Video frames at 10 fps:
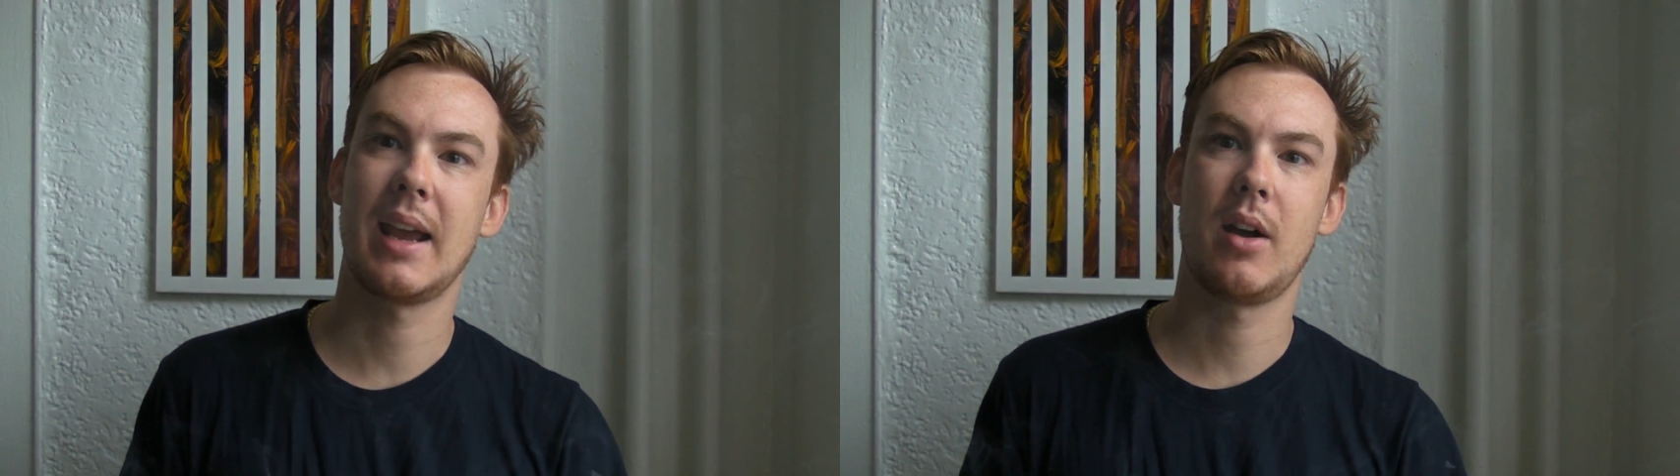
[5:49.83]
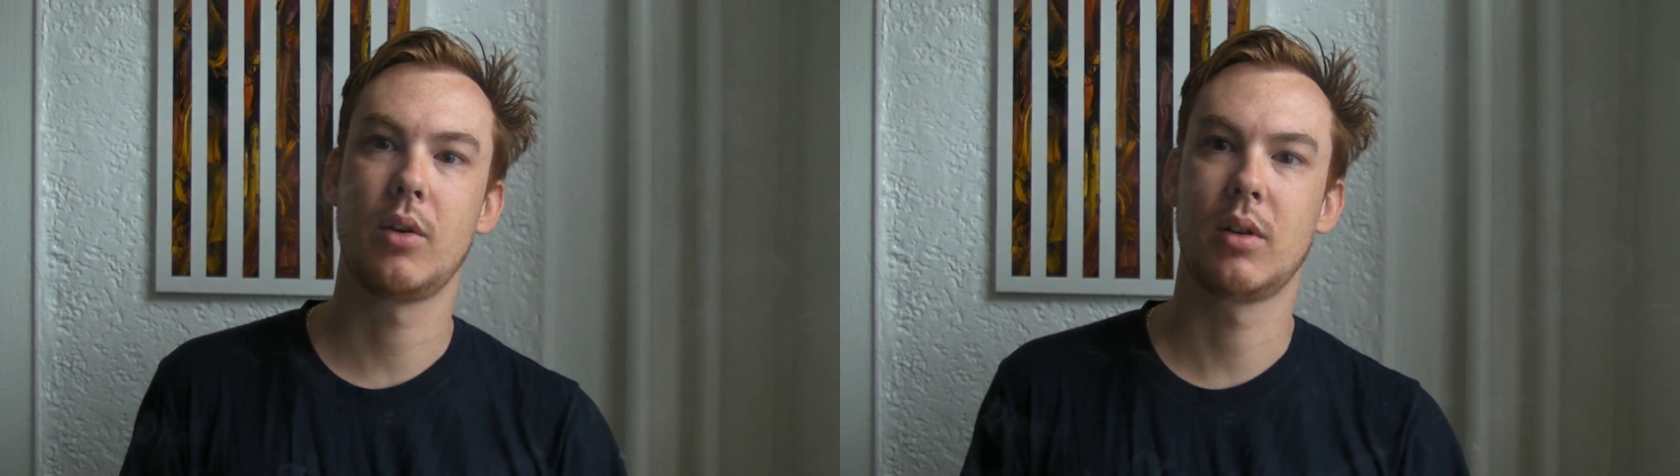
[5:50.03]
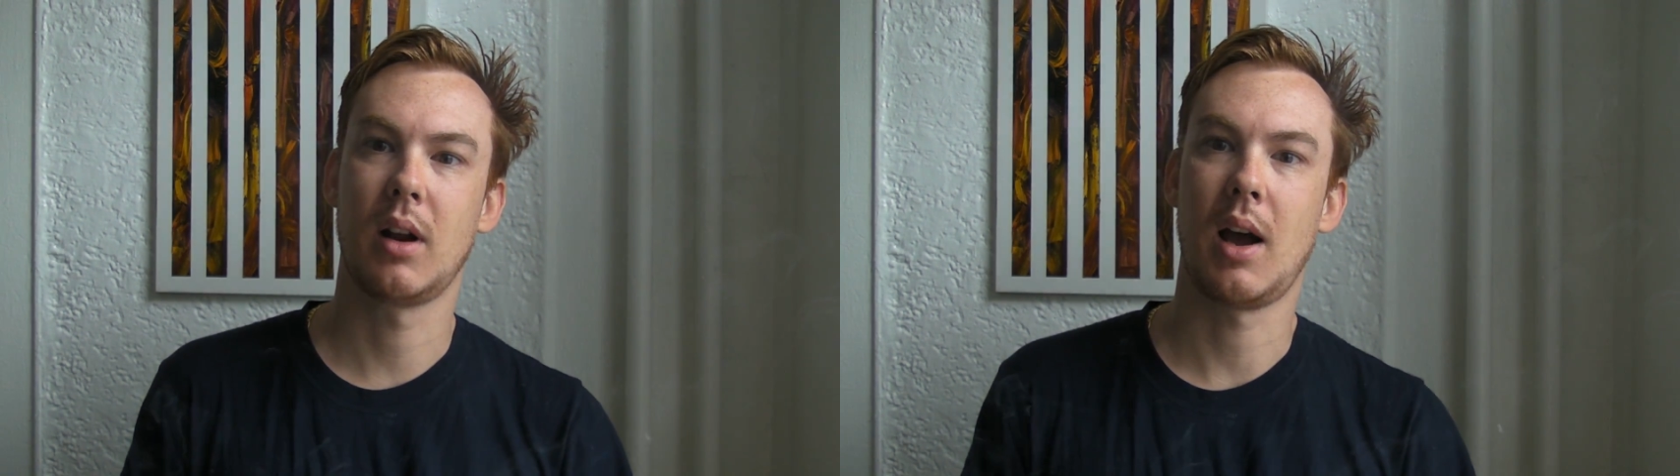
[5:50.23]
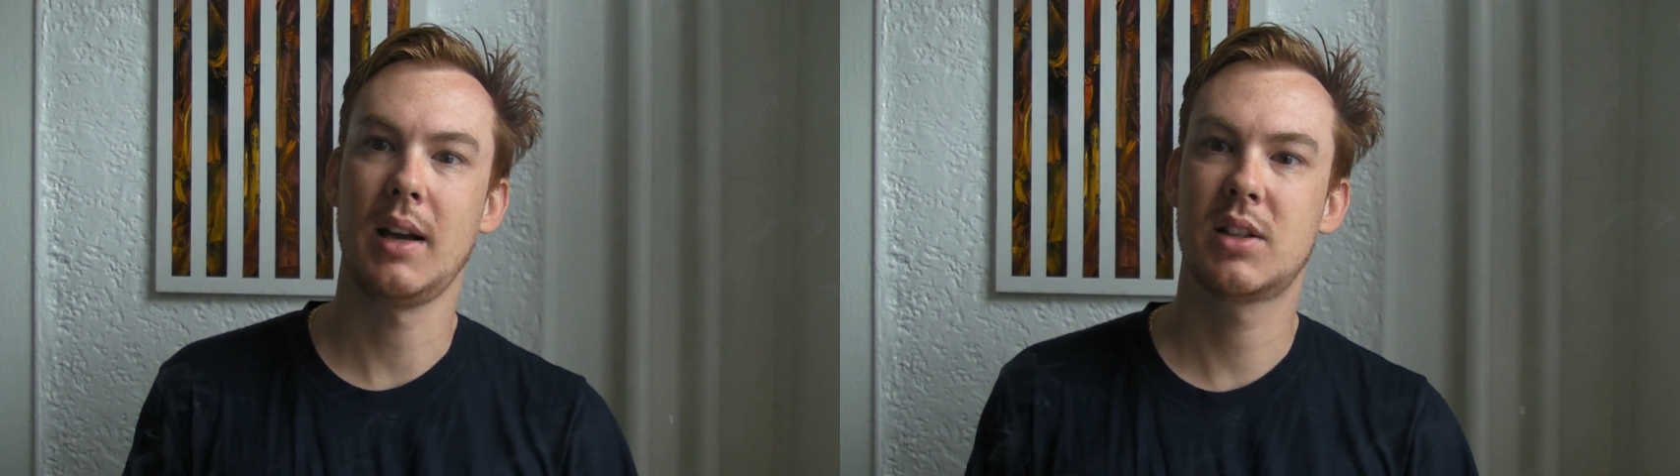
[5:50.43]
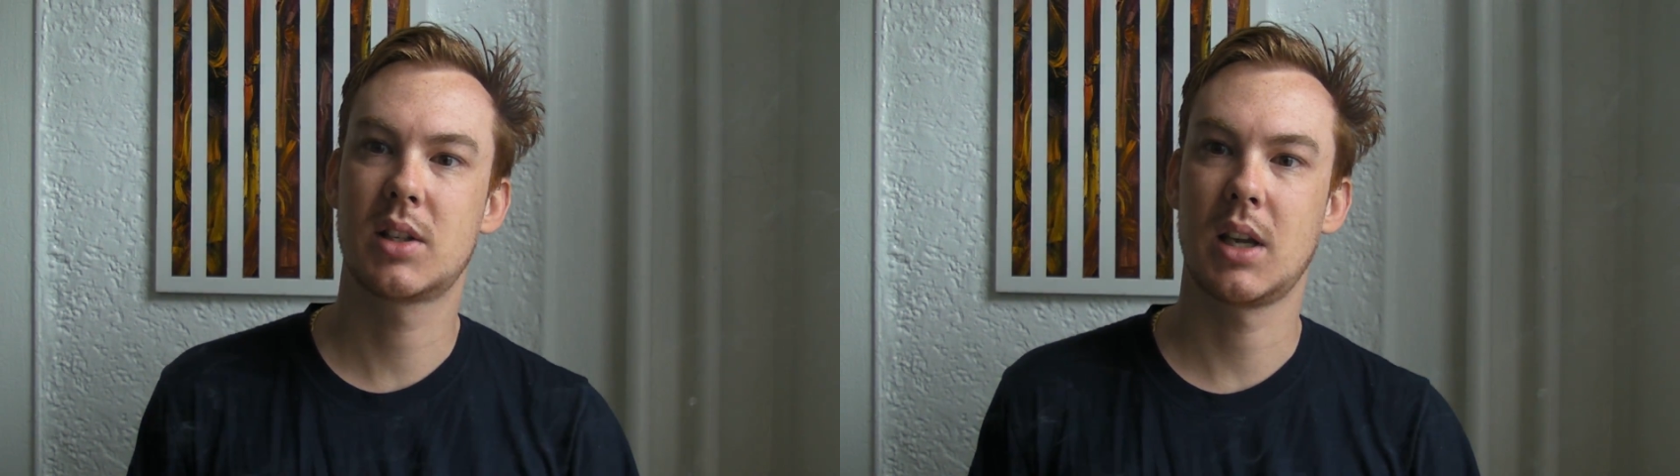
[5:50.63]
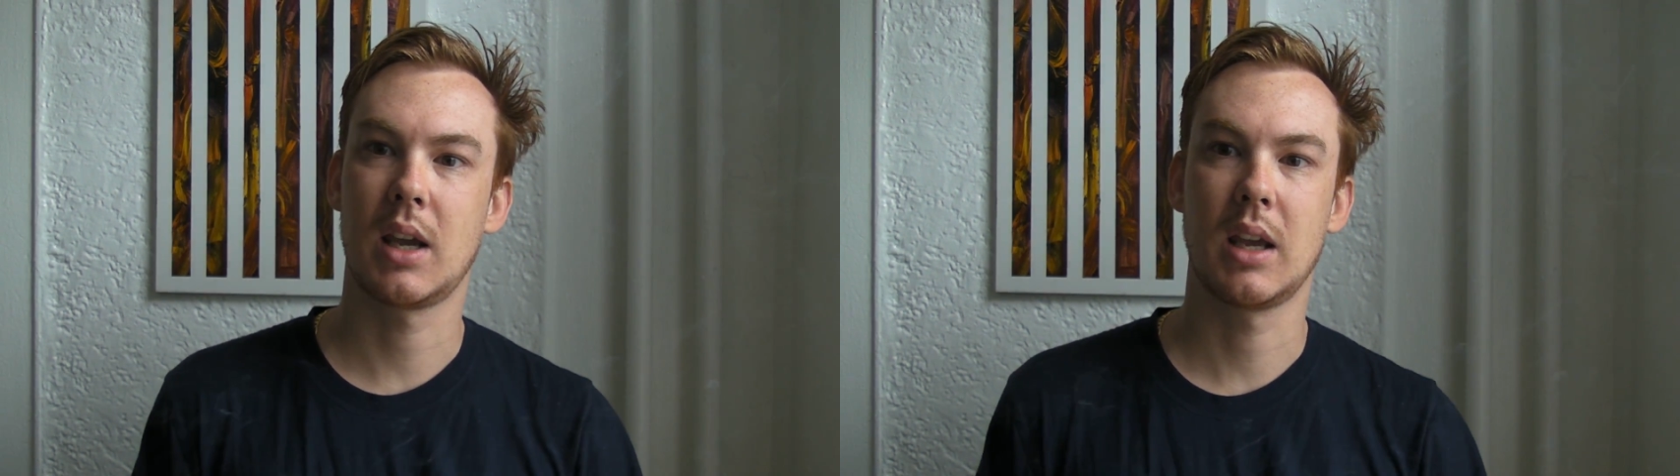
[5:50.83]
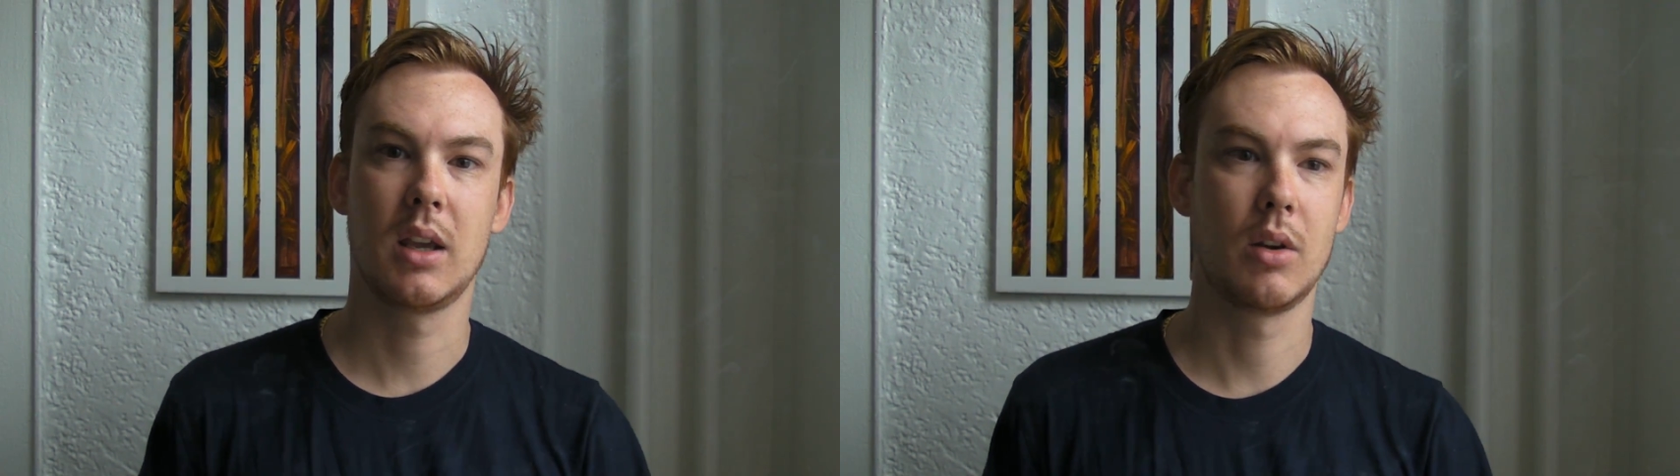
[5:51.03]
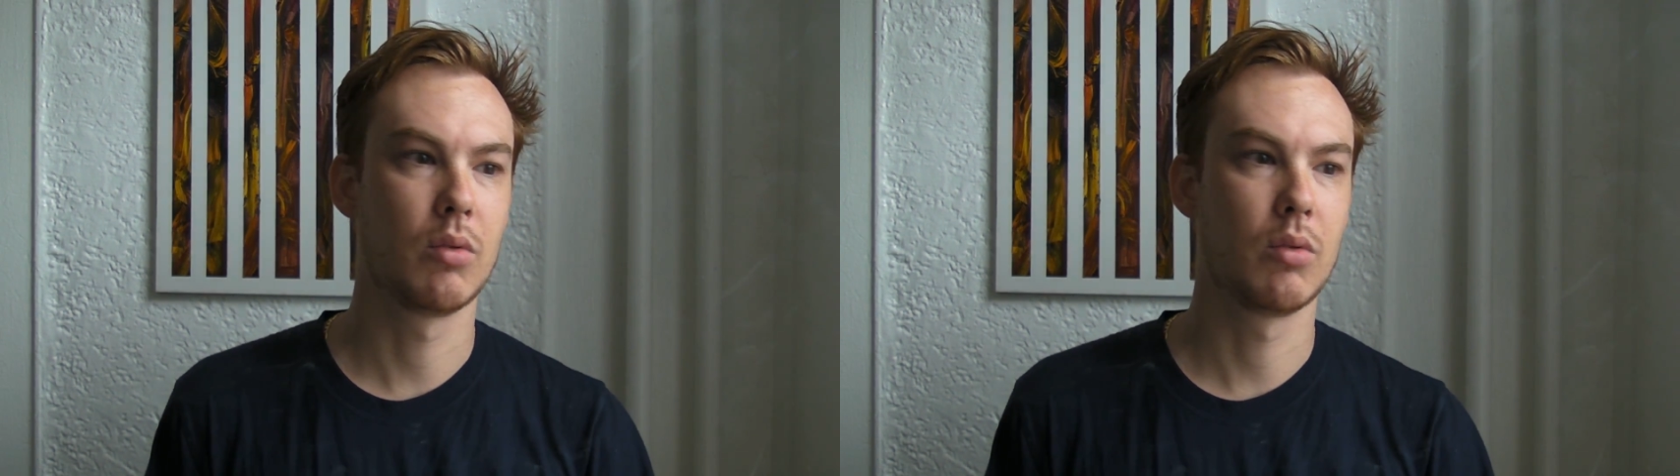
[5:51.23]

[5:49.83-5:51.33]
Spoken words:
out, I'd say,